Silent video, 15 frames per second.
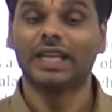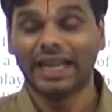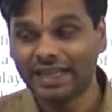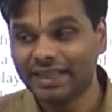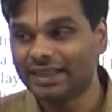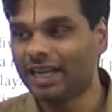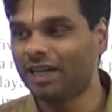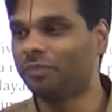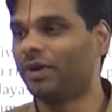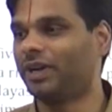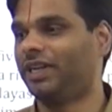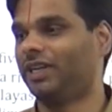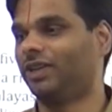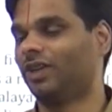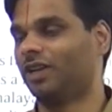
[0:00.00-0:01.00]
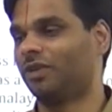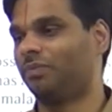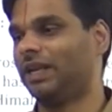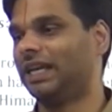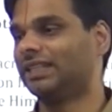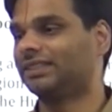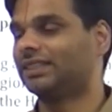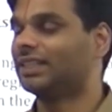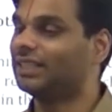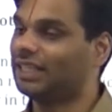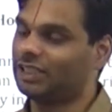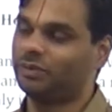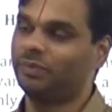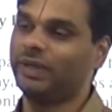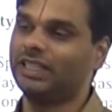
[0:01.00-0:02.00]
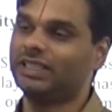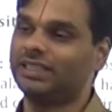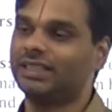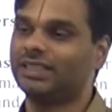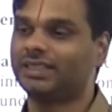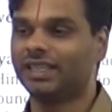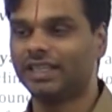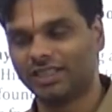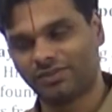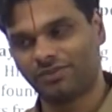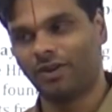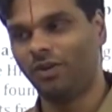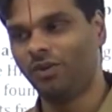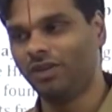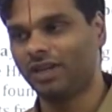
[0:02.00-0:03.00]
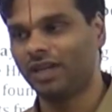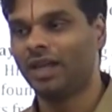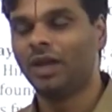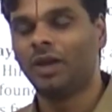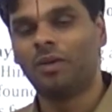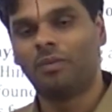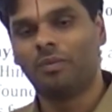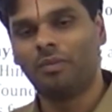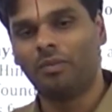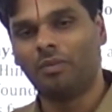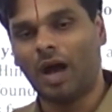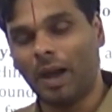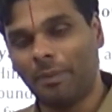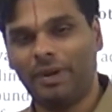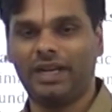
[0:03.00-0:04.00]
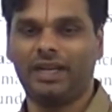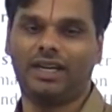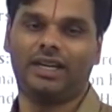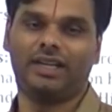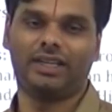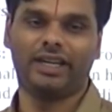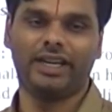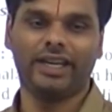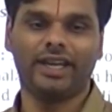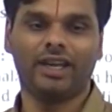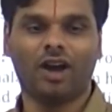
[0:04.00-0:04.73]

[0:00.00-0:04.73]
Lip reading: In that particular place, that species is found abundantly